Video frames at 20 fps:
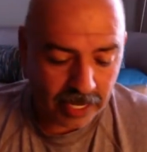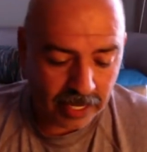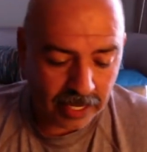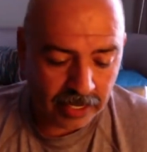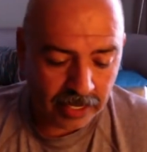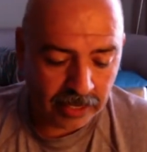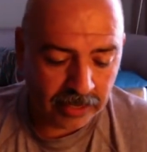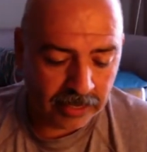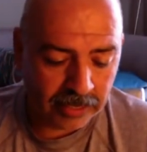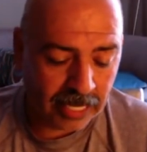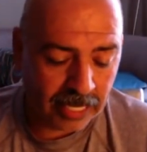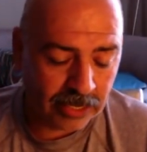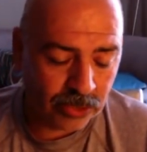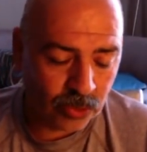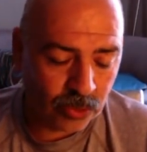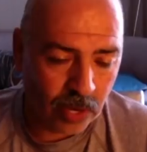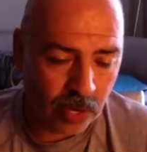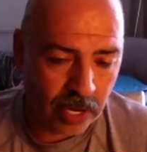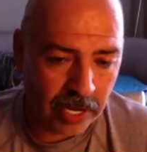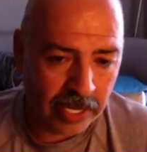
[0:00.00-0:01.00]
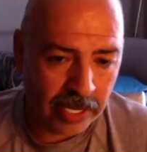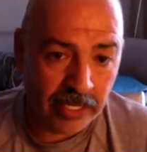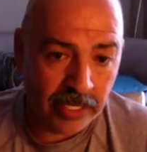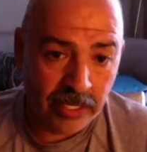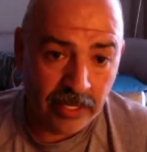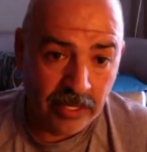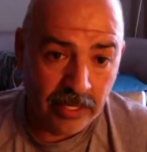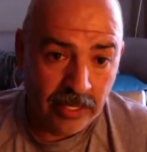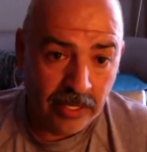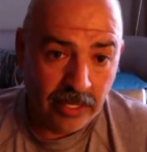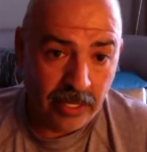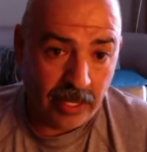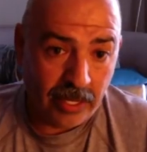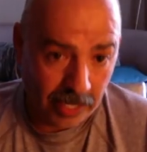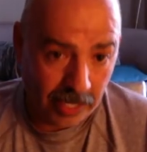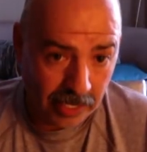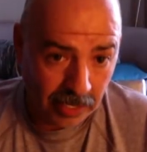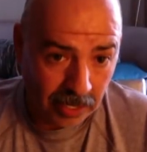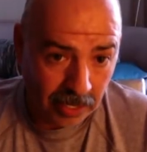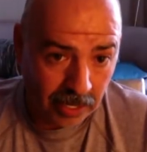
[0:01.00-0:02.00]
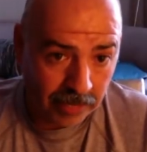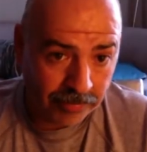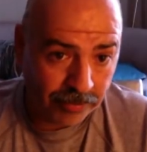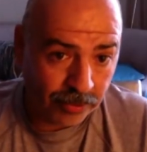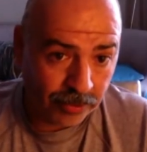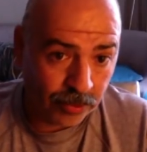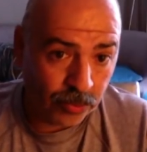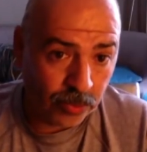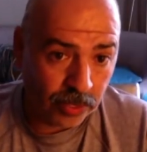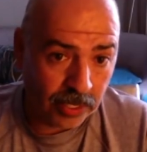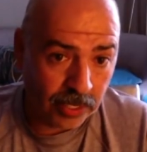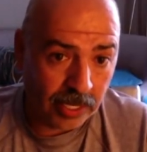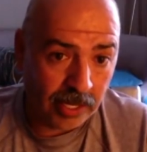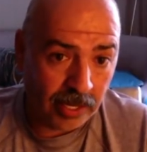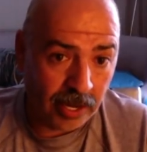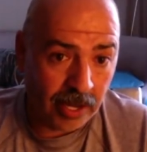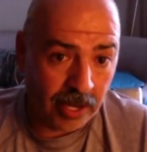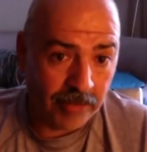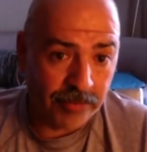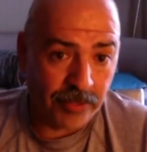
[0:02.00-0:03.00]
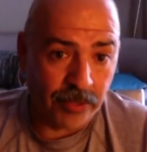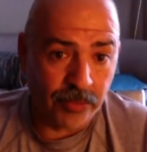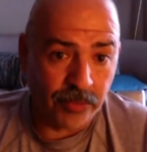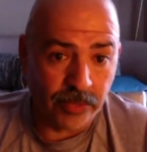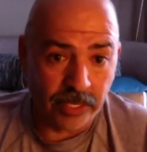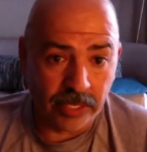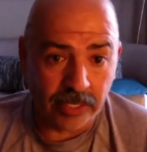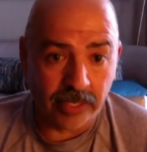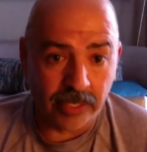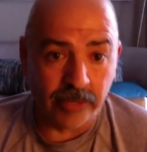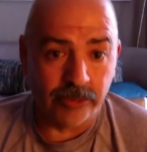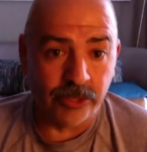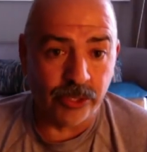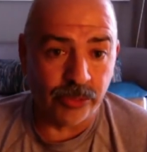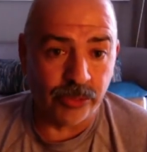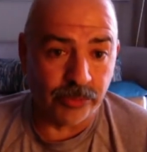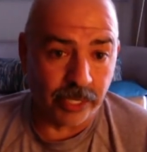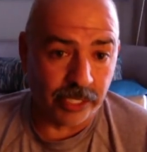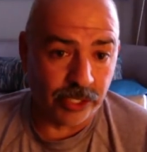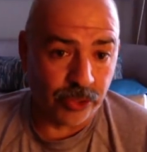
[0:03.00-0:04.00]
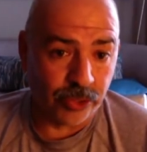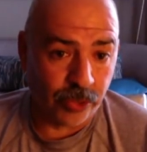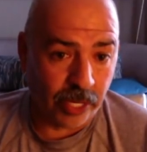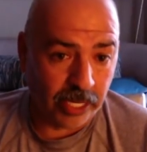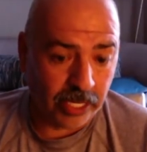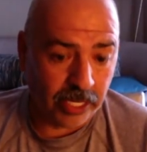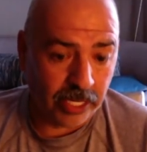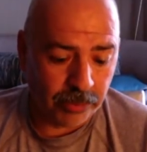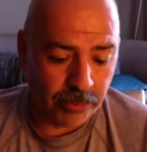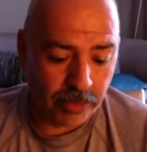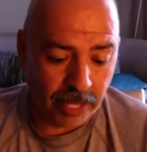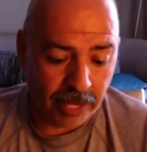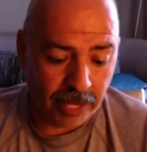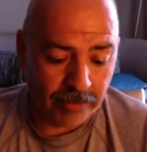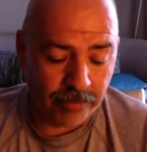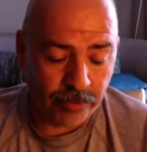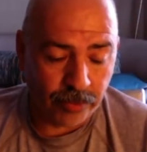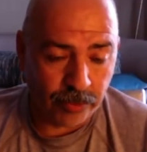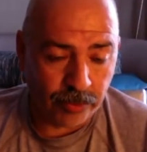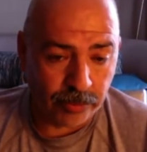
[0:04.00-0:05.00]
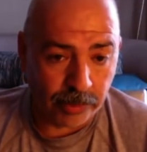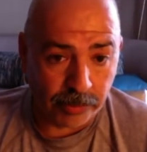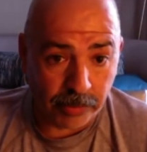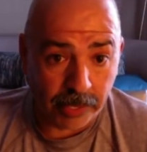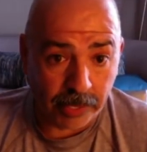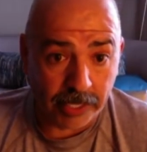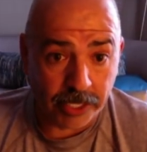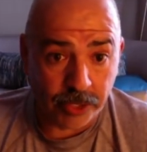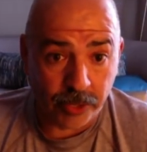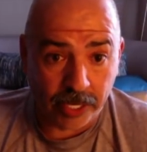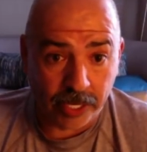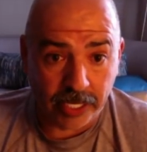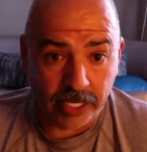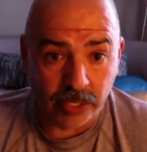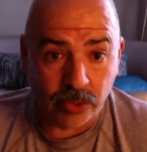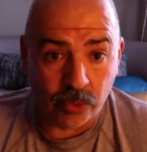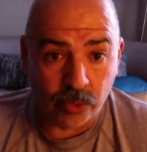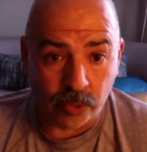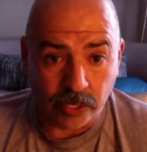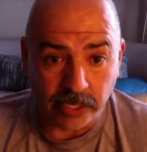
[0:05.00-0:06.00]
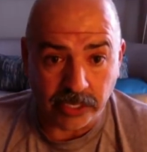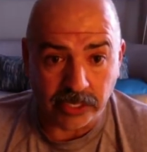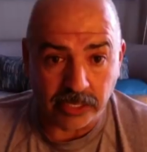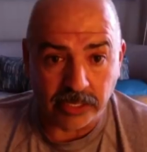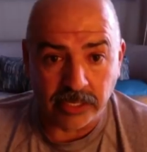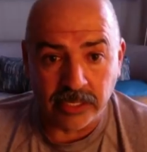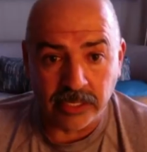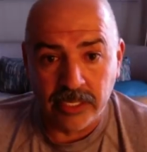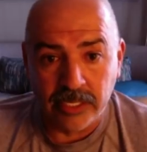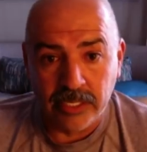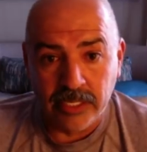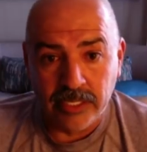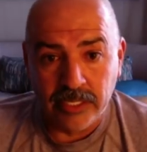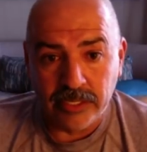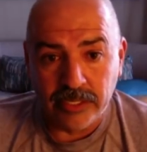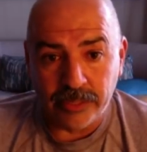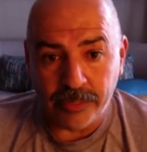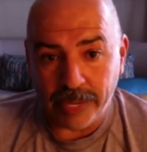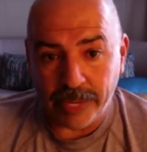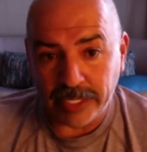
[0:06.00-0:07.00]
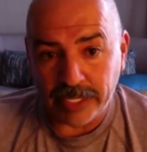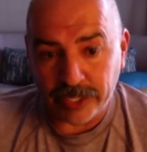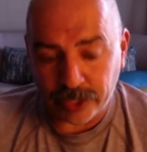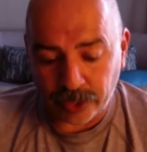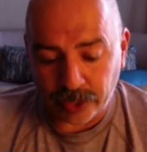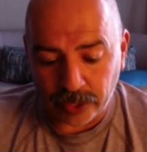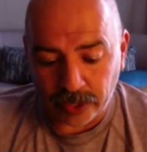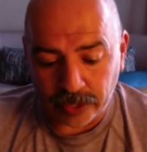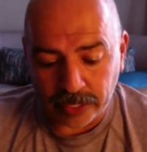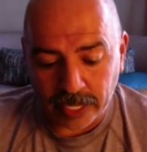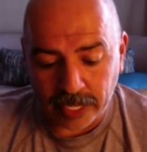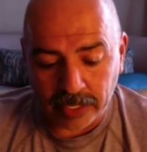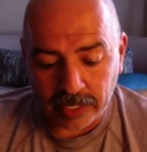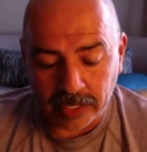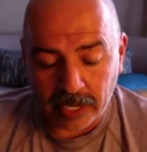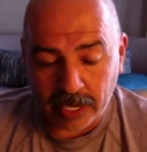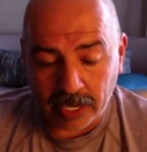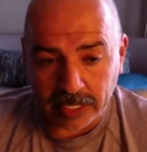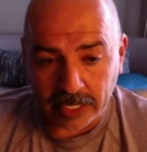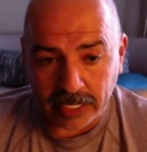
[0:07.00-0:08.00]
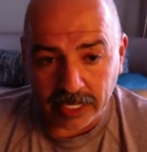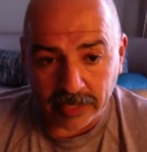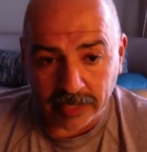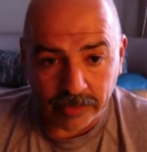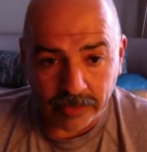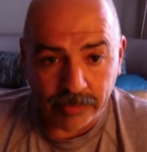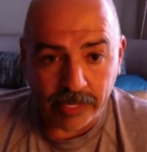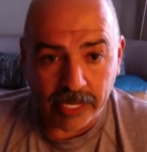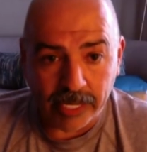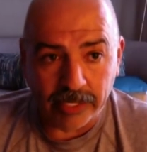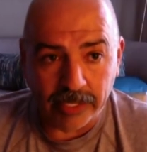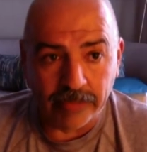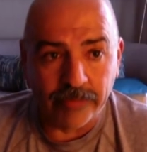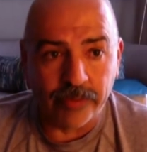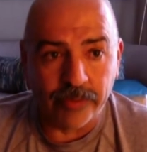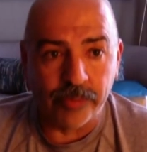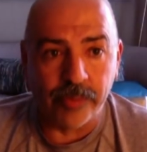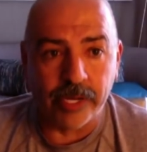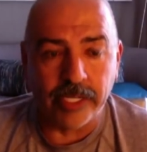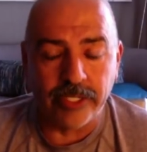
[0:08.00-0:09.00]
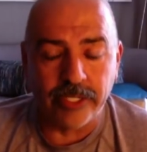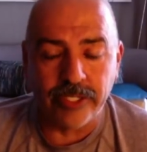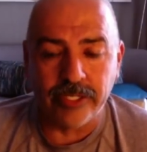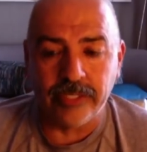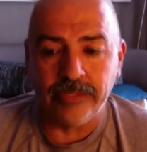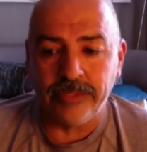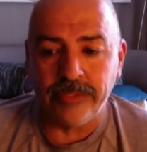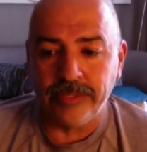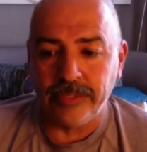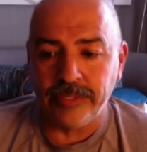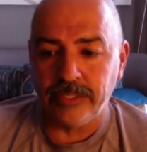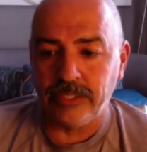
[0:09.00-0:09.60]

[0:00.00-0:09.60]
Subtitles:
And that's why I offer what I offer when it comes to my training platform and my training courses, to make sure that I give them that information.